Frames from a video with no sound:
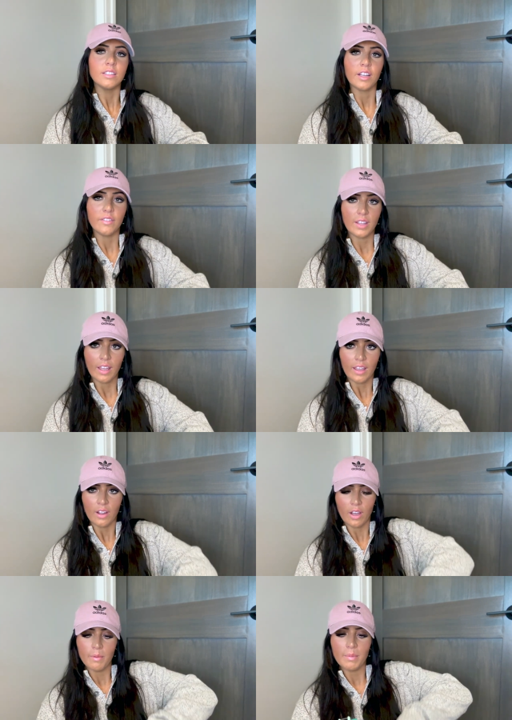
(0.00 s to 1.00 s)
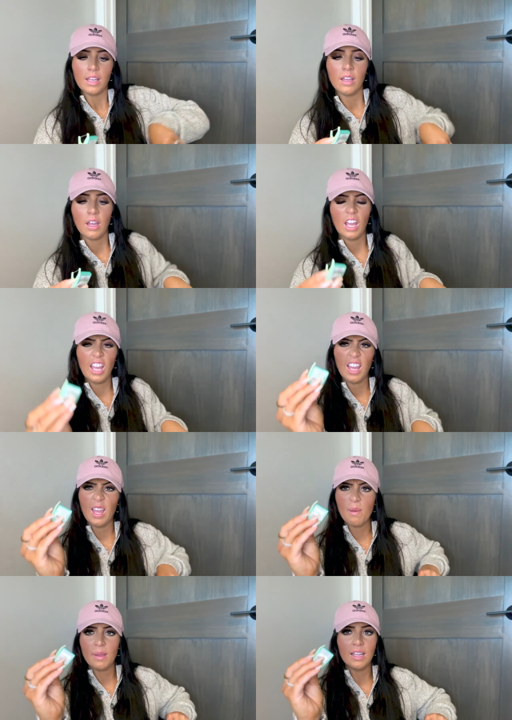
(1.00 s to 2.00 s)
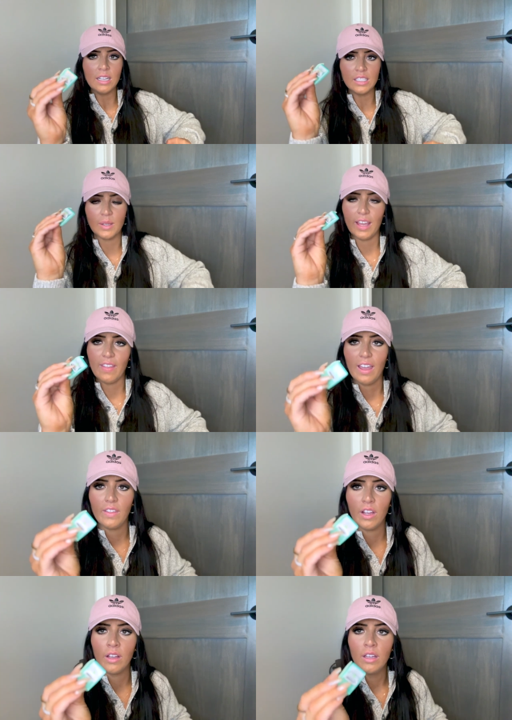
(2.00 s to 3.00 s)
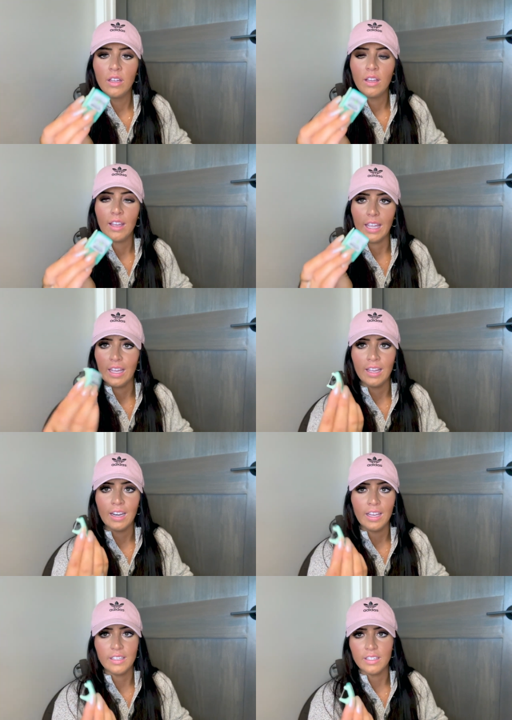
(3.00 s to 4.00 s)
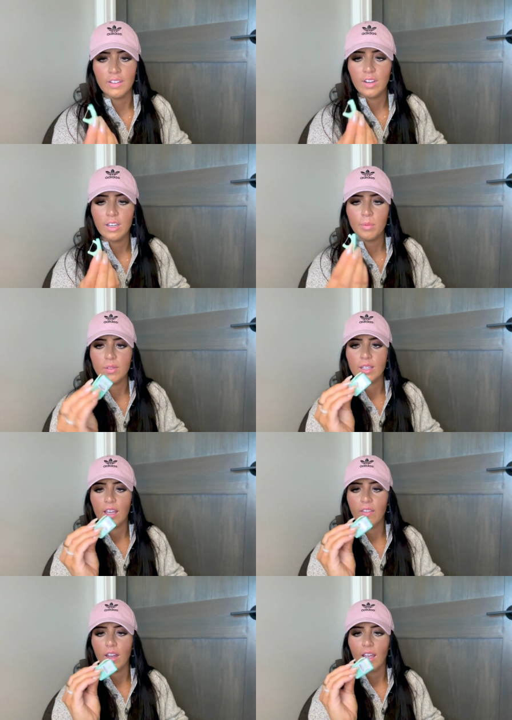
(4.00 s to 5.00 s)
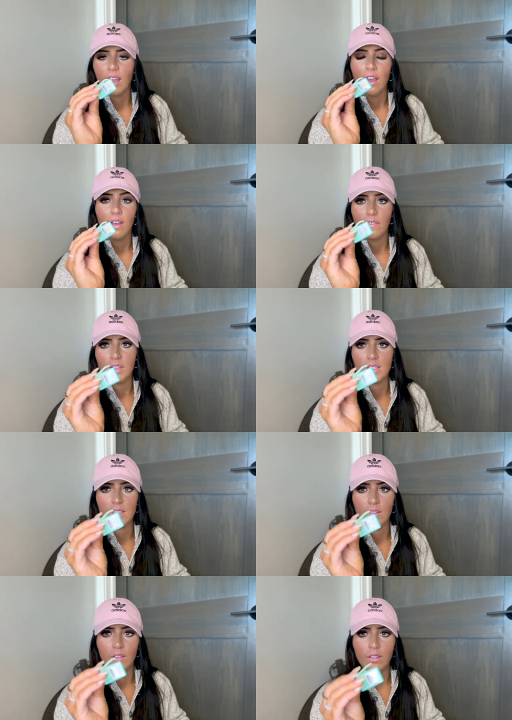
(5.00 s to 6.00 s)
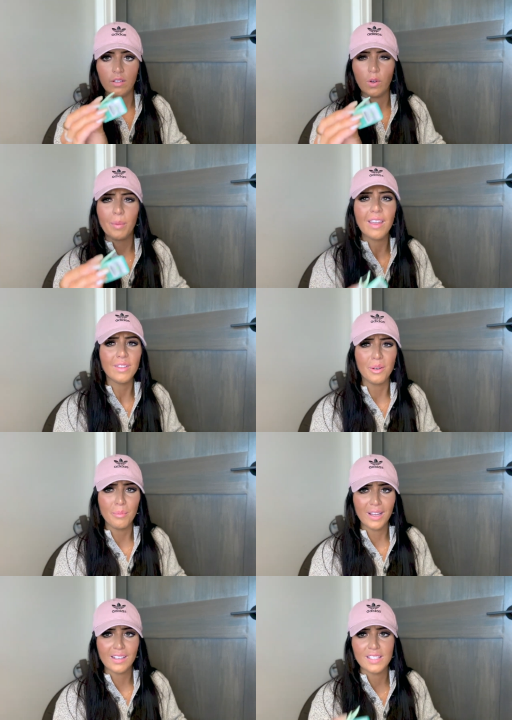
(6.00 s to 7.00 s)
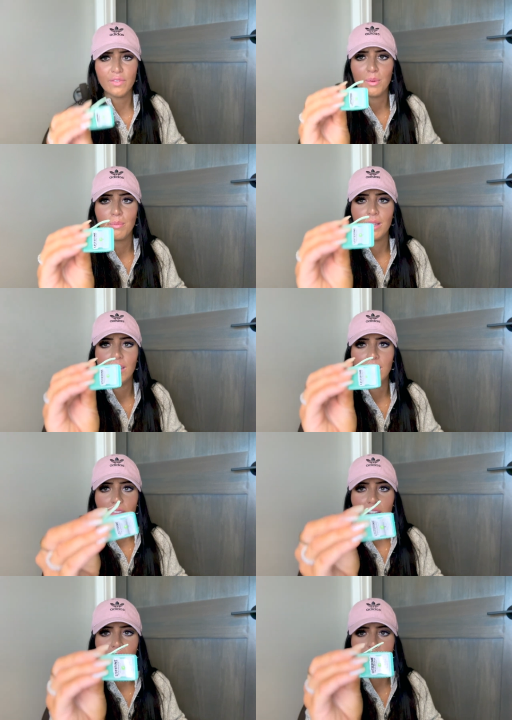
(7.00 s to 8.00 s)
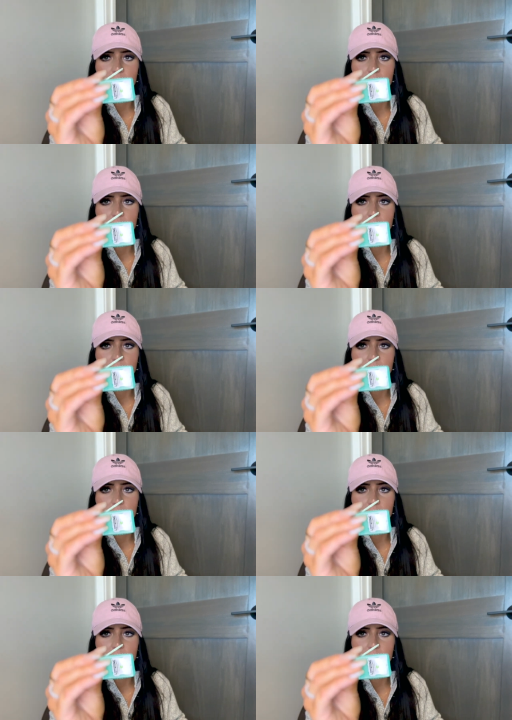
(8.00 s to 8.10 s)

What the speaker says: really got hair on me. So I had that in there and I didn't even end up using it. And then I have this little, normally I have a little box of them, but, and then I have this